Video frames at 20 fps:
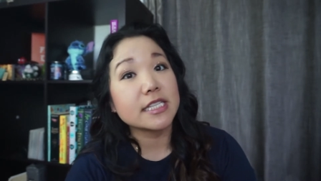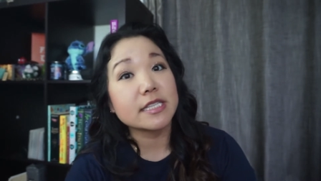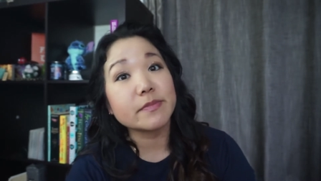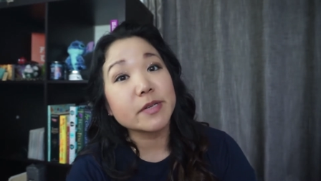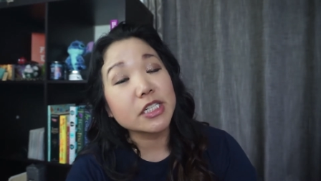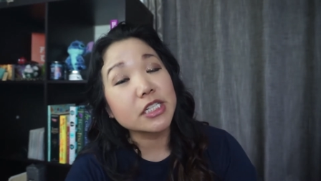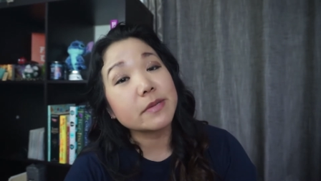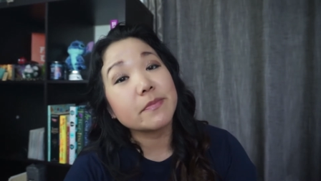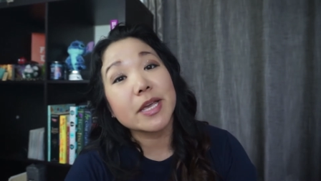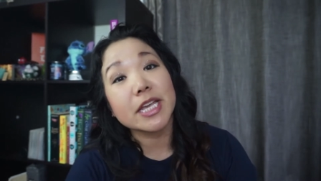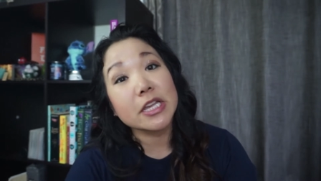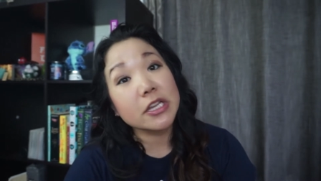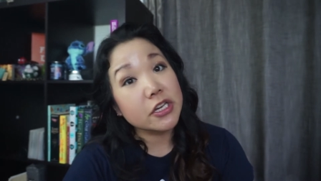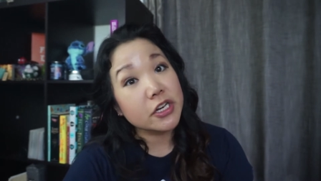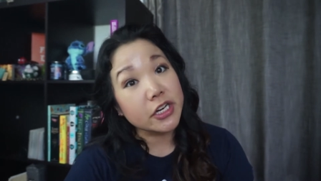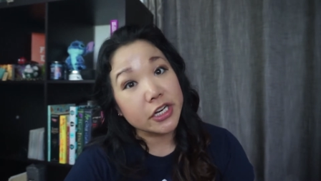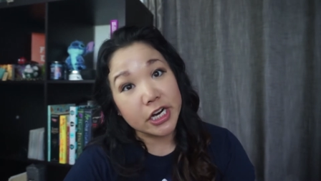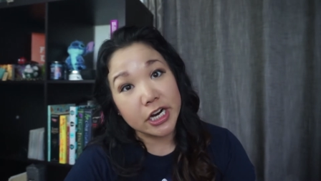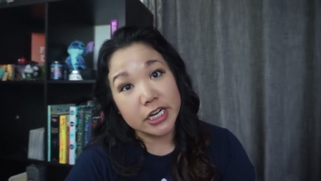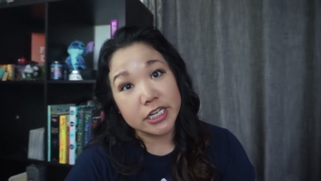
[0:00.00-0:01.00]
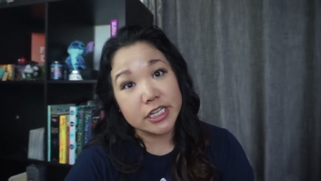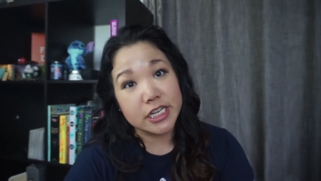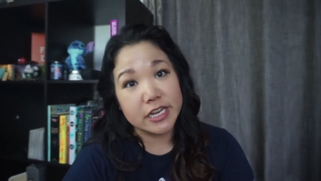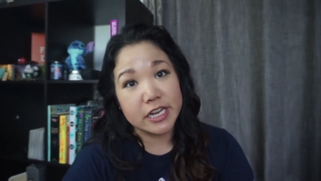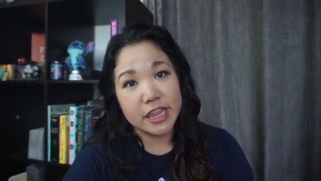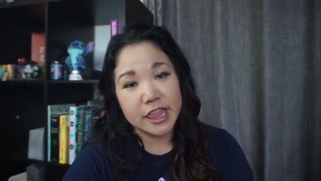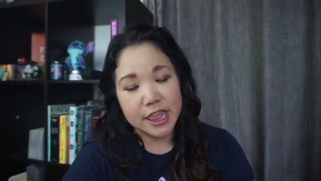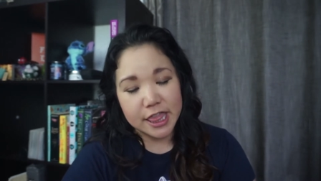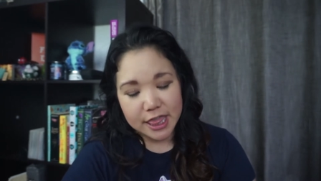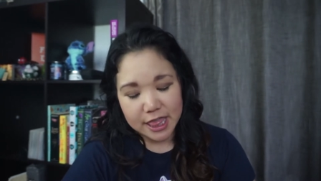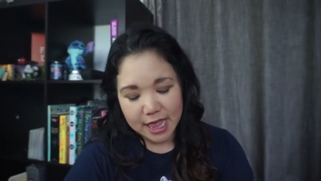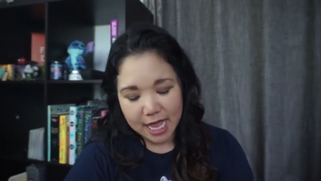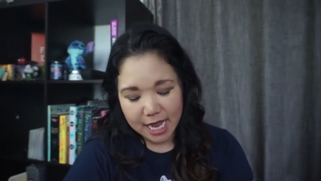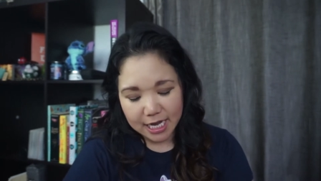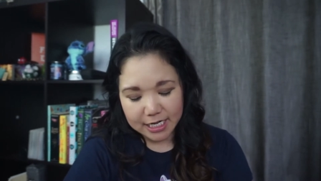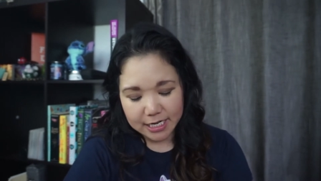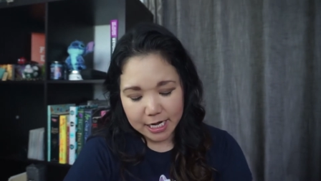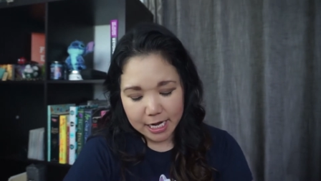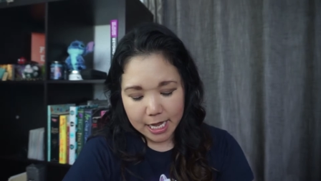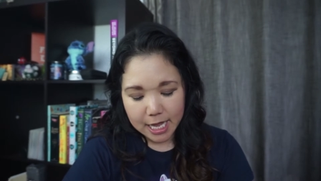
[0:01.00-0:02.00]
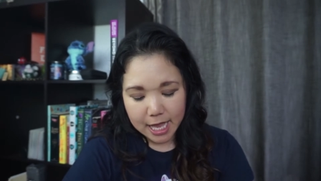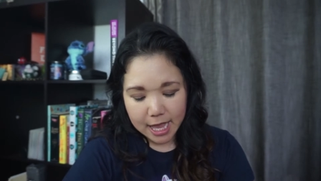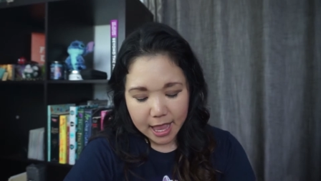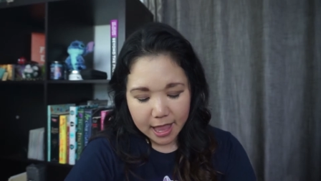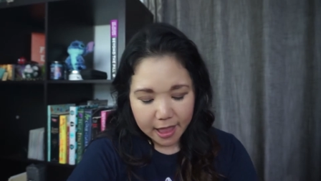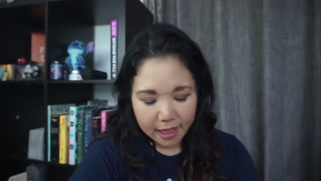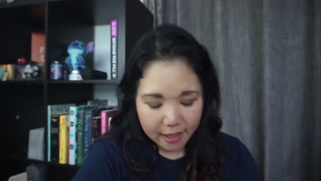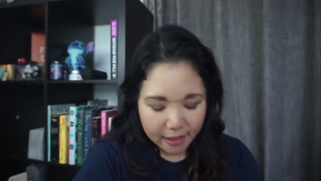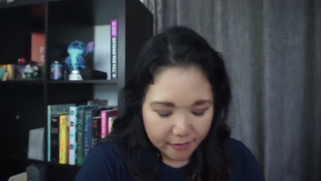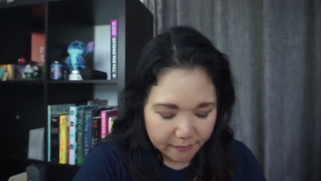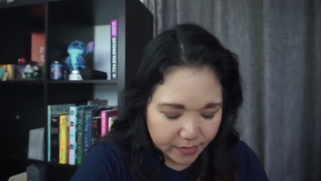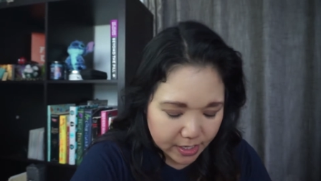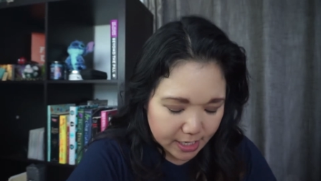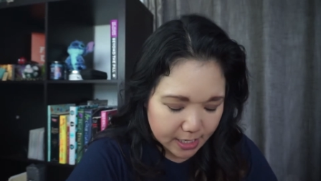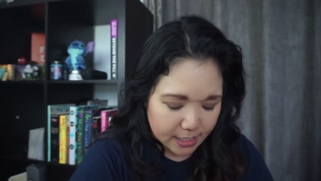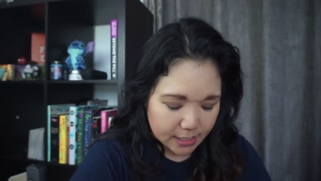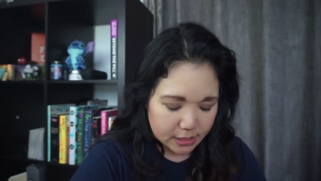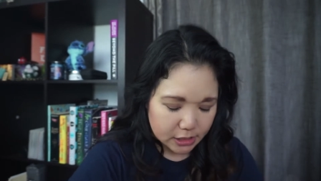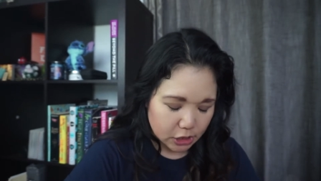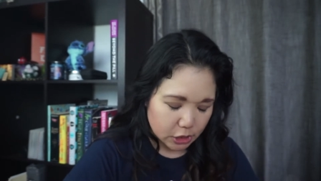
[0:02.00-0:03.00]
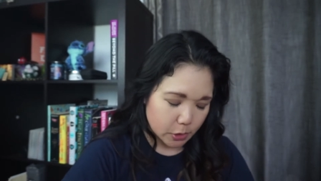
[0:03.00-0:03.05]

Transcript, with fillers: especially making your car key that heavy.